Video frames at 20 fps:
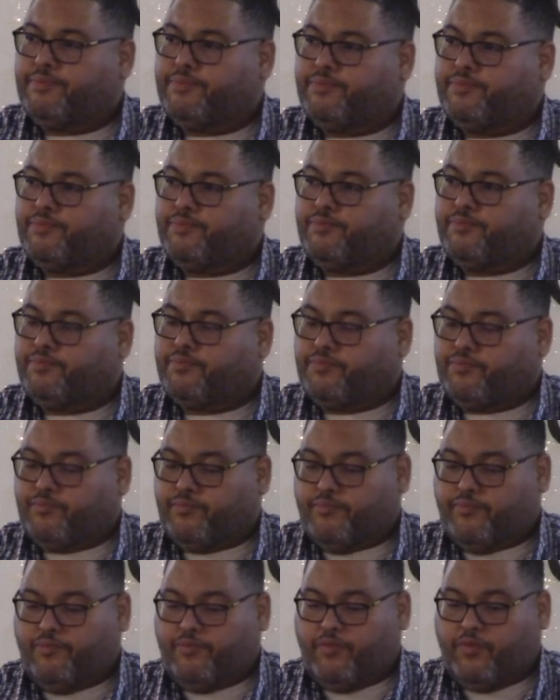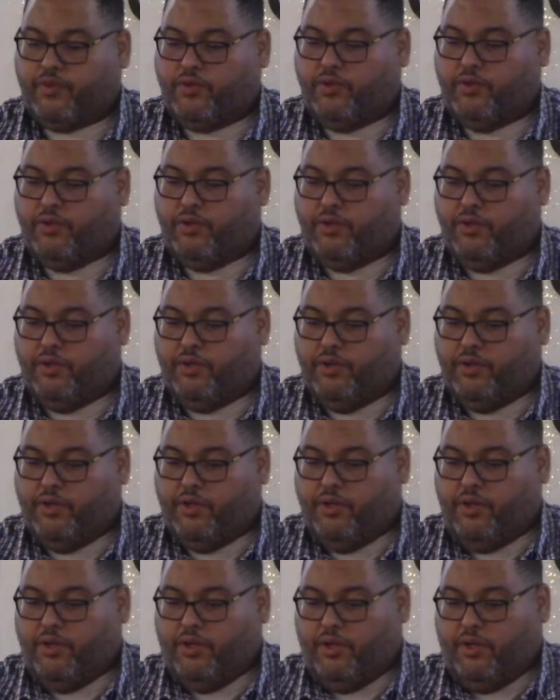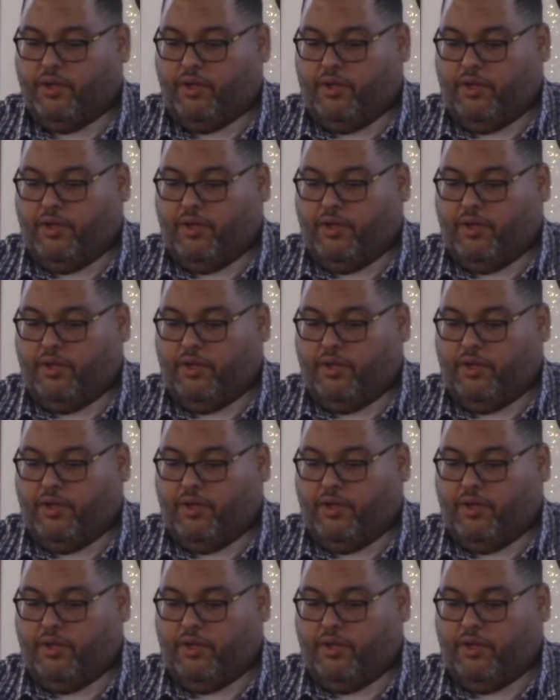Nobody speaks.